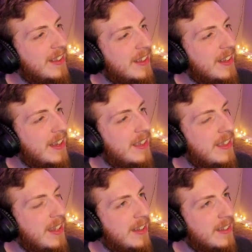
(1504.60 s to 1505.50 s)
I
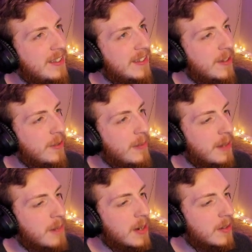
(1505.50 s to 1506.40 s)
think this is how we make
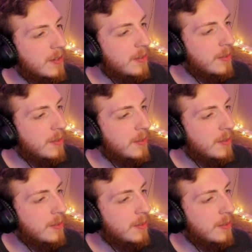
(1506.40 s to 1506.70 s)
barrels with